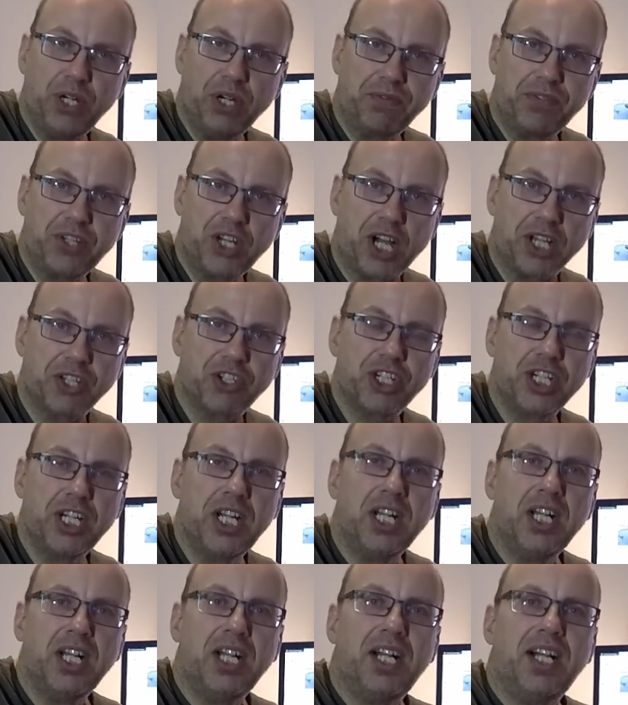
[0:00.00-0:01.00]
of charge.
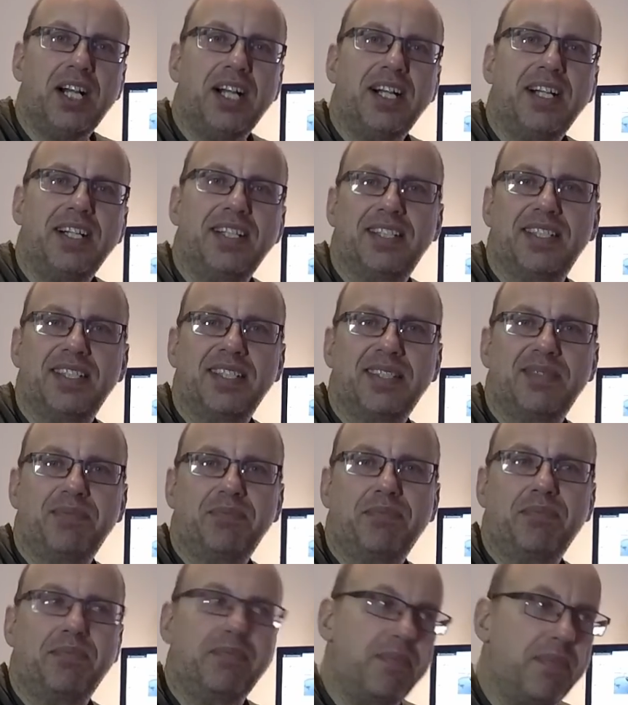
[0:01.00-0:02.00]

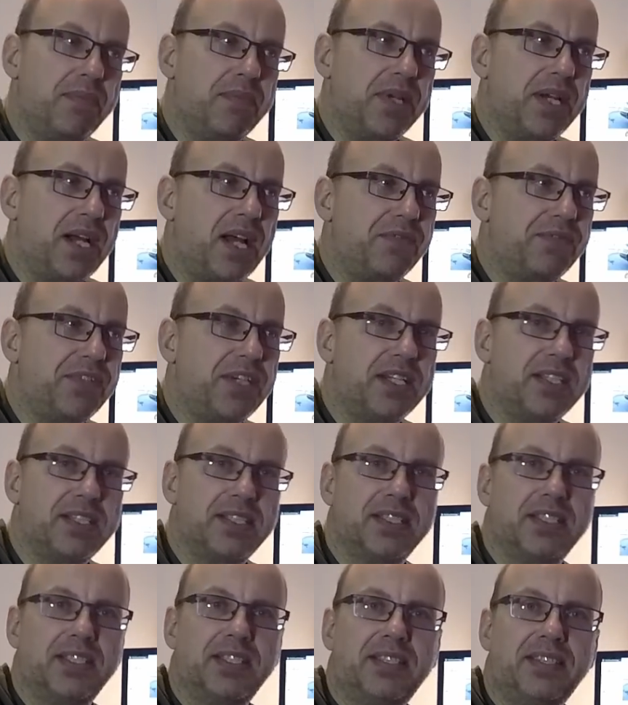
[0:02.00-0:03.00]
I've got
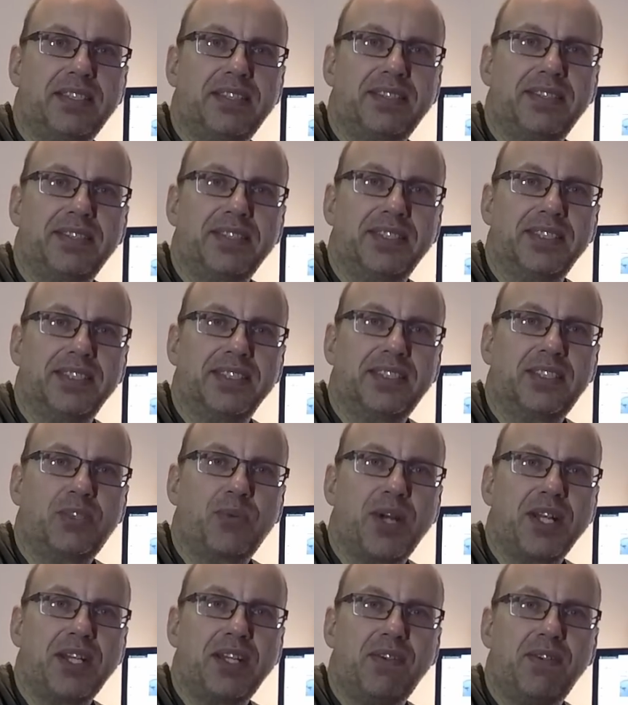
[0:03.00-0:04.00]
a
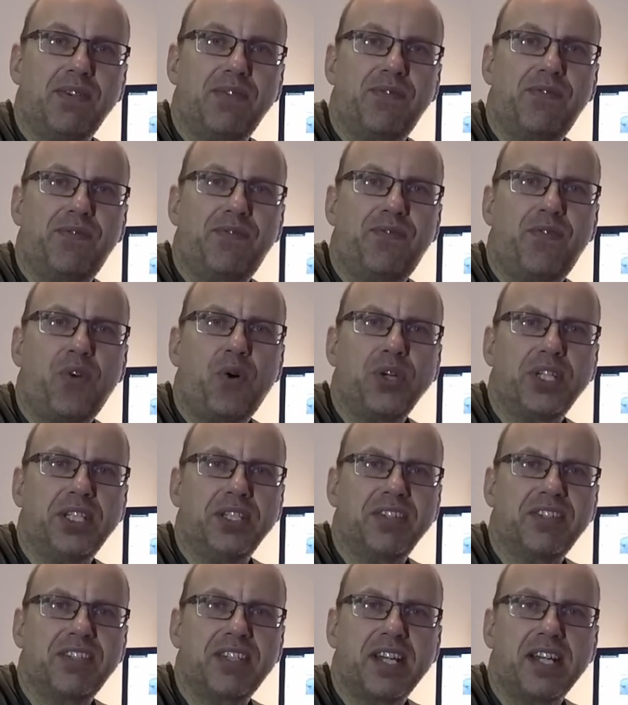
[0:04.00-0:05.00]

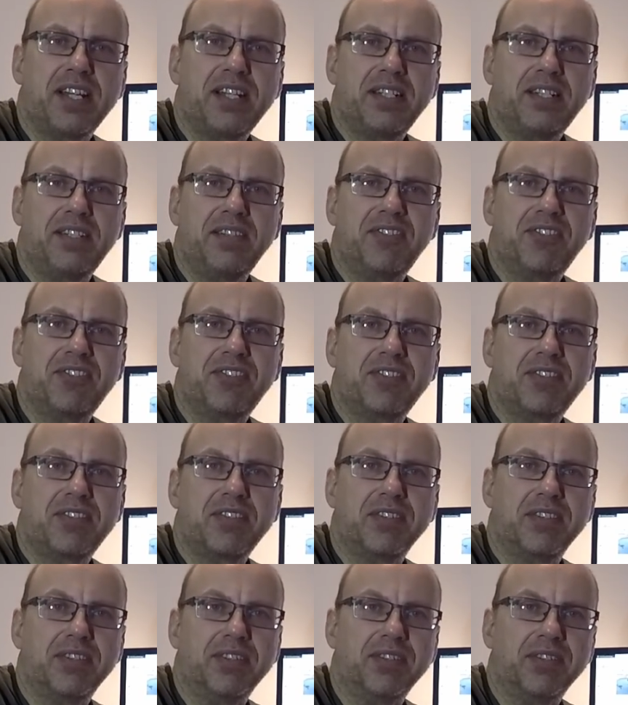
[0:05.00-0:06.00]
24-year son.
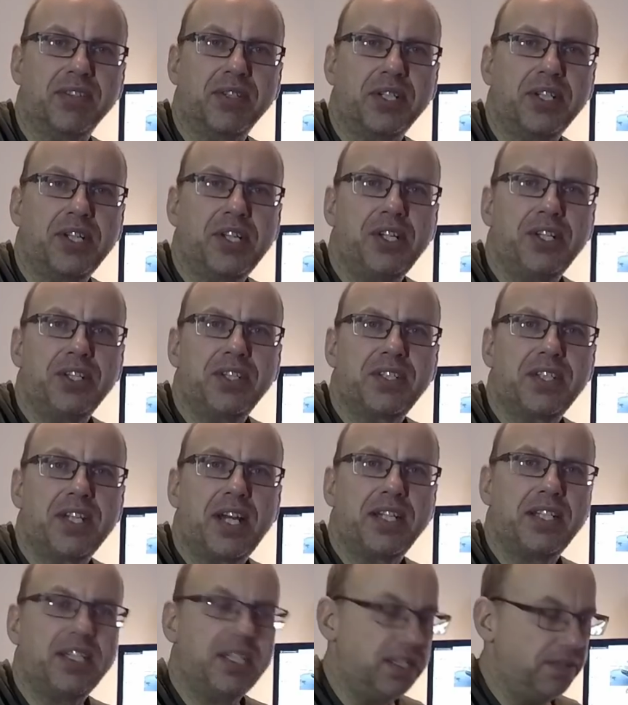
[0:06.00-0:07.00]
He's
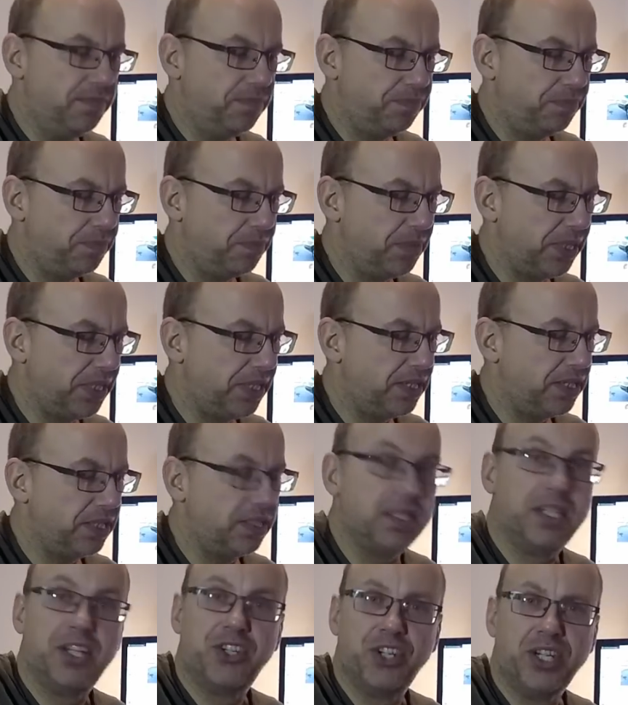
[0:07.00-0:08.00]
study
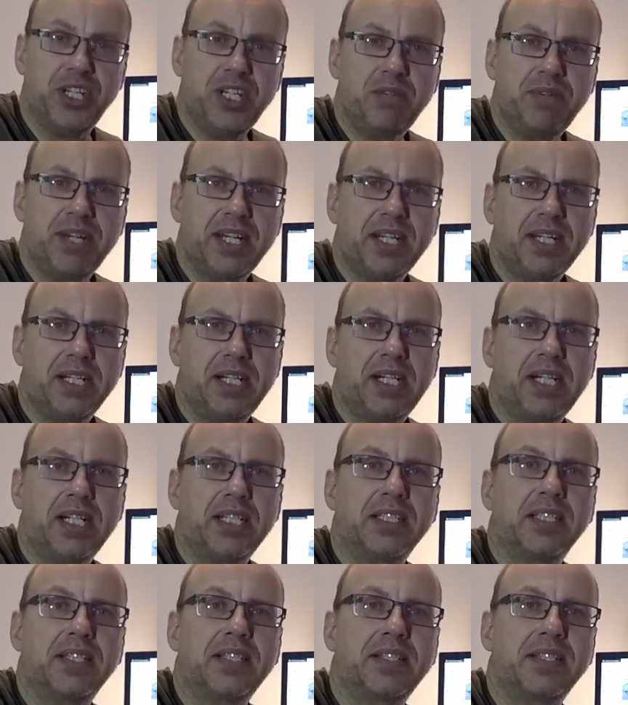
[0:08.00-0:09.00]
mechanical engineering,
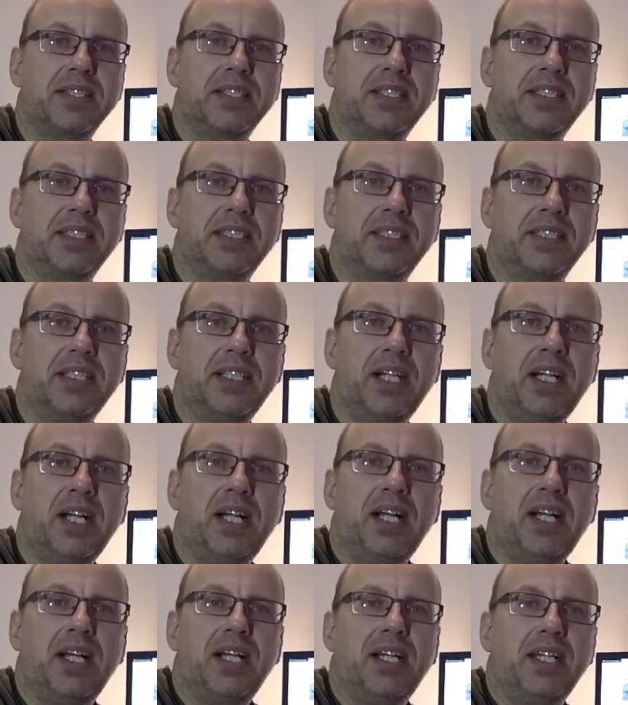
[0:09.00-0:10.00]
and
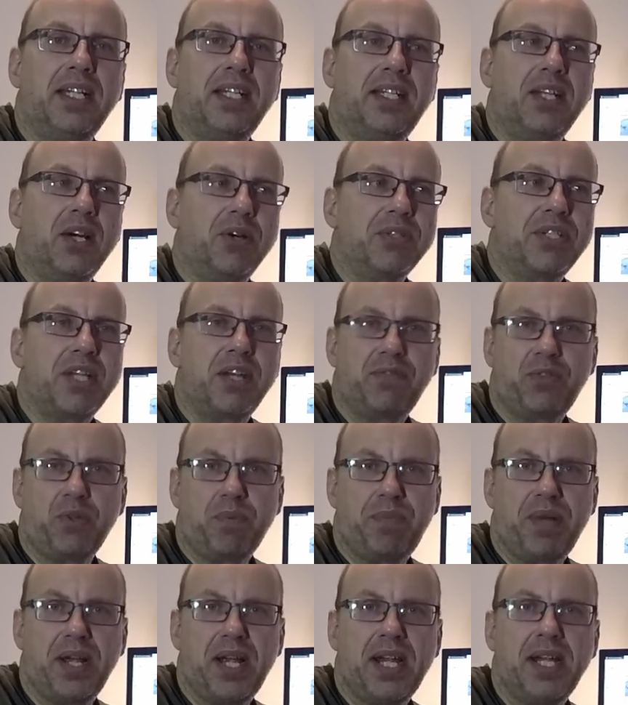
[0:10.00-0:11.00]
you don't have
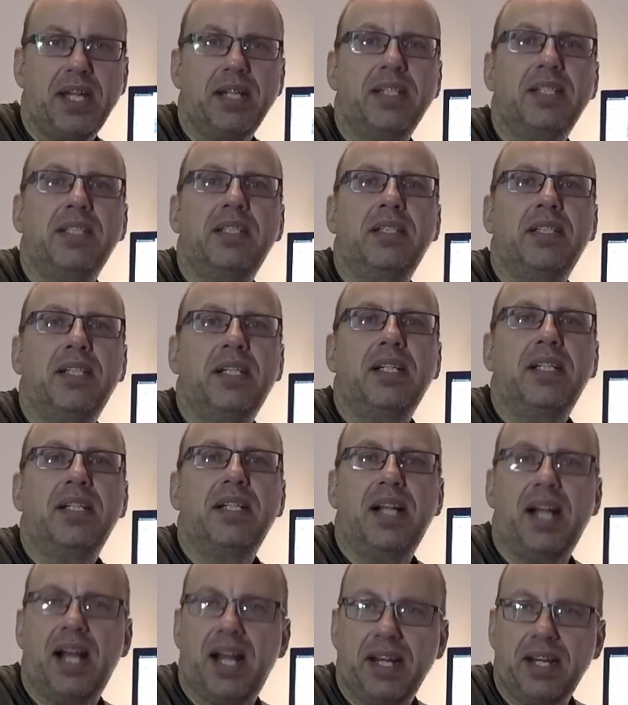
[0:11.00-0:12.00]
to pay
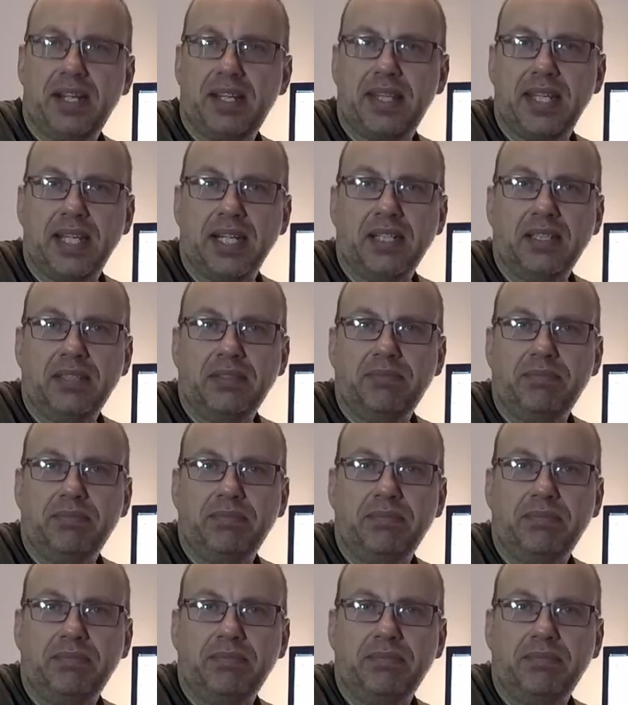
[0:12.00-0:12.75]
anything.